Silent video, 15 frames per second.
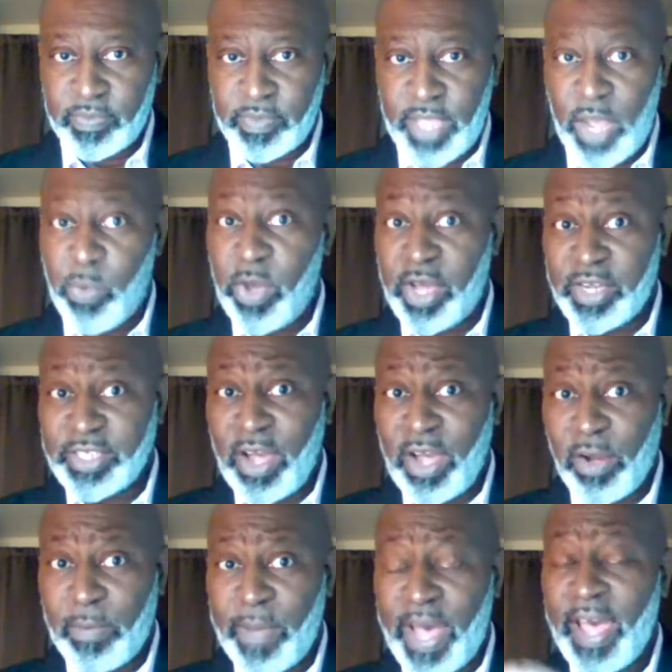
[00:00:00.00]
And we're going to talk
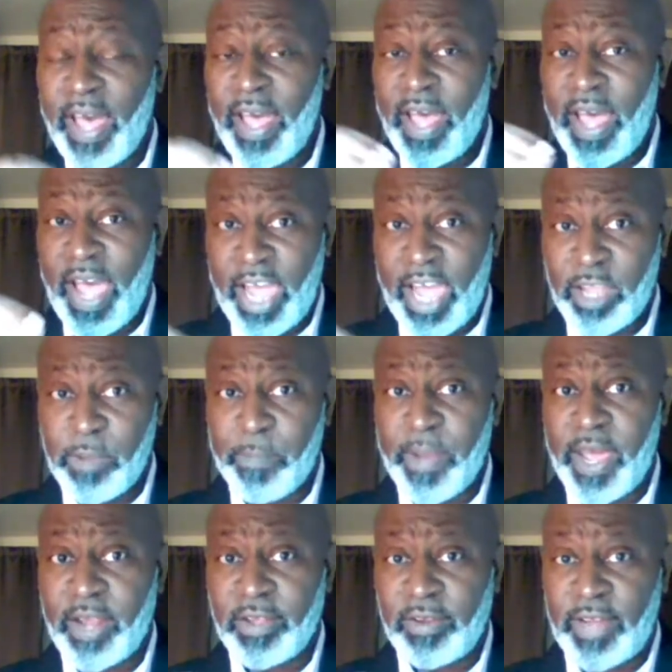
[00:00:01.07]
about how you
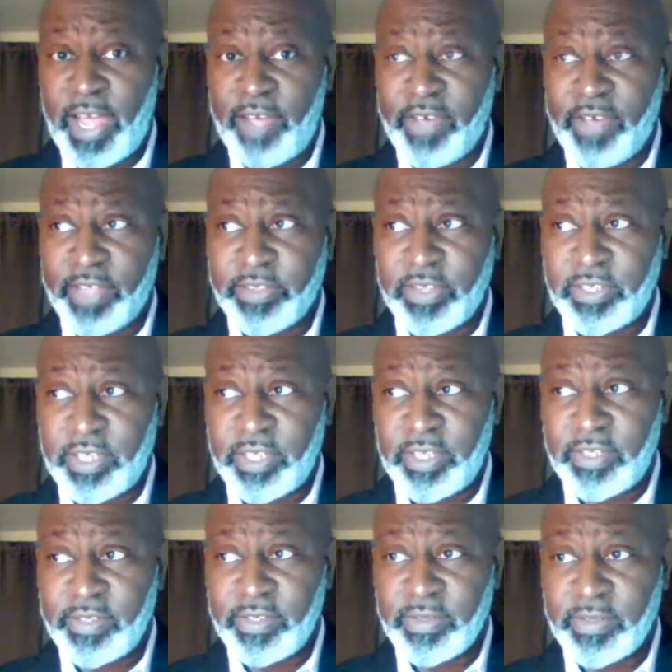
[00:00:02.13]
pattern your life after
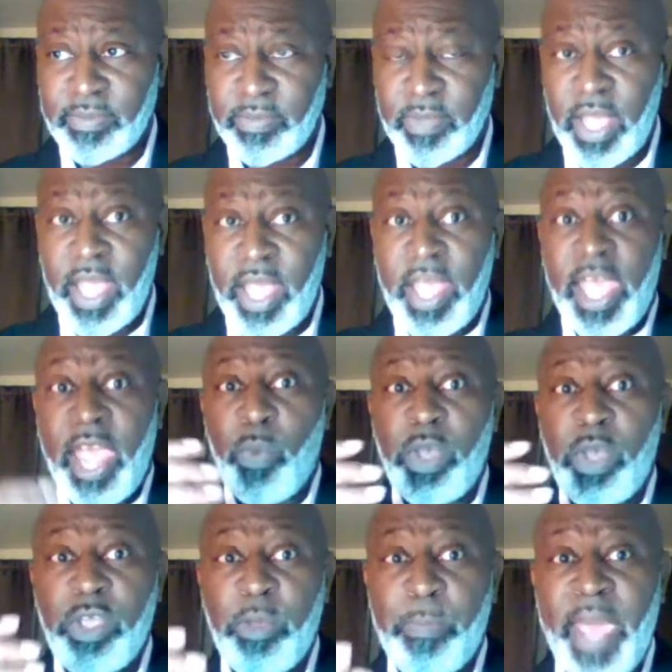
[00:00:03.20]
Jesus. And
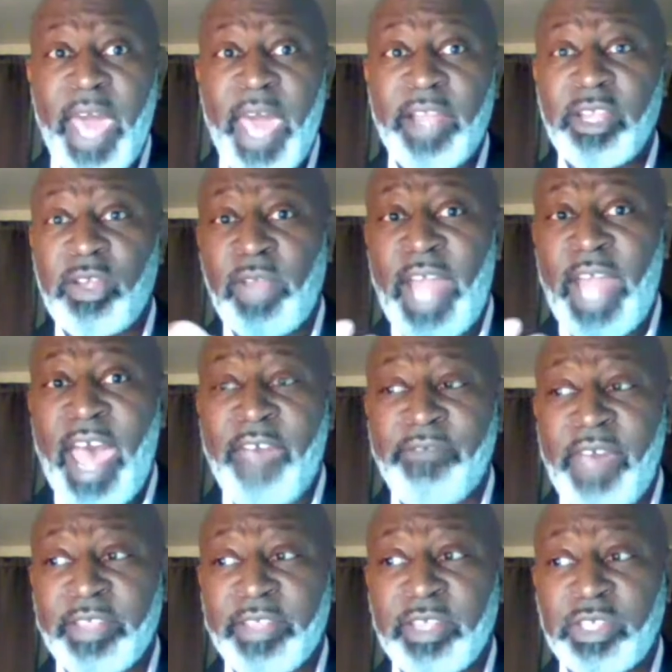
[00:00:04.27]
when you pattern your life
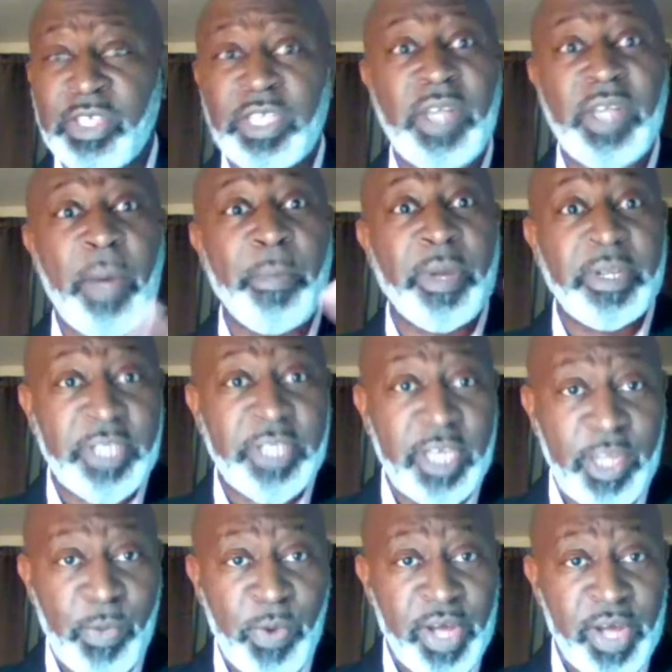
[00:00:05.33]
after Jesus, I'm going to tell
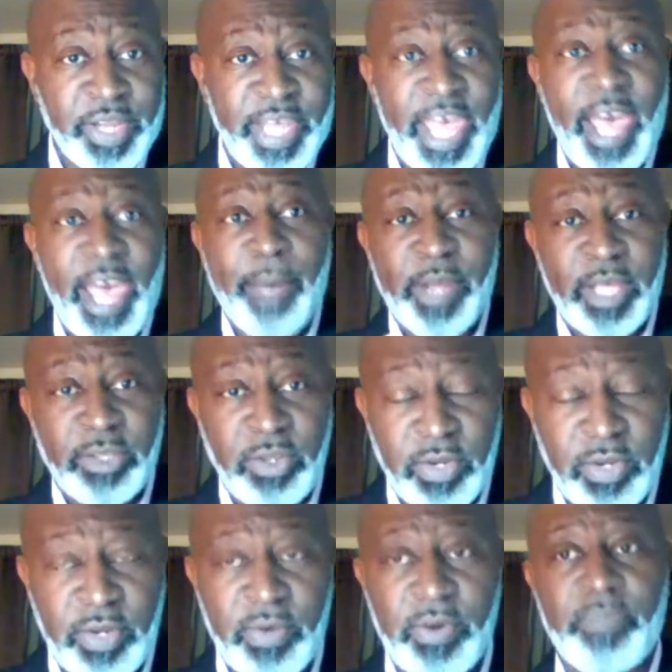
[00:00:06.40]
you what's going to happen after you
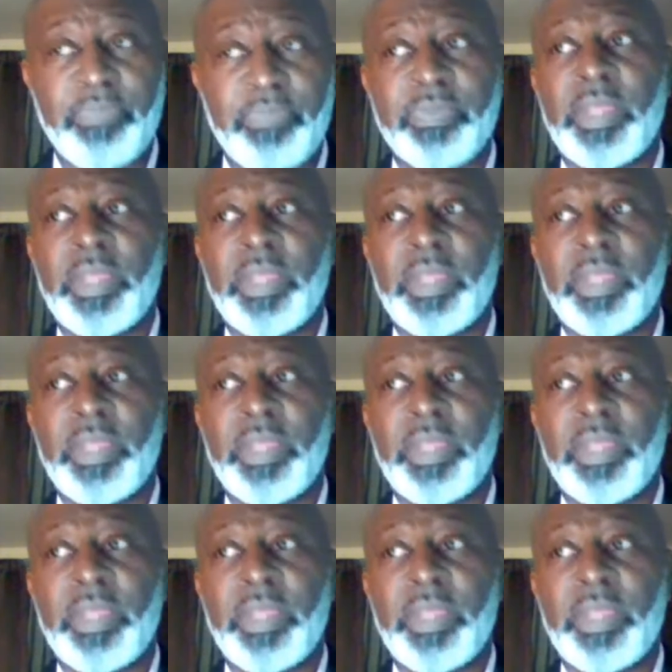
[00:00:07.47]
do it.